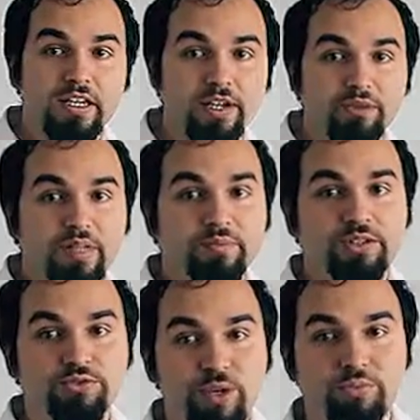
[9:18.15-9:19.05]
a really
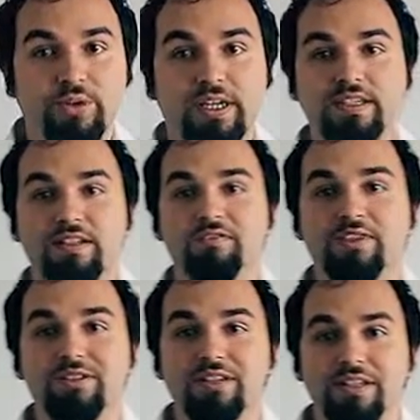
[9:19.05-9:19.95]
big drop rate and
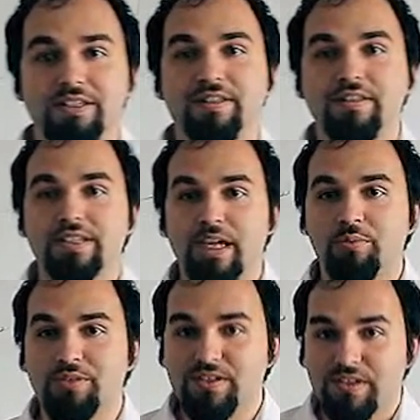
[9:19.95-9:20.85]
very little time
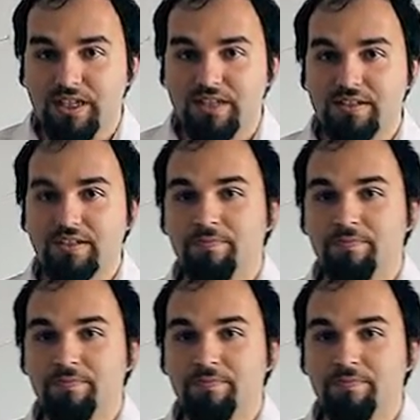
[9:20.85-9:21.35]
on site,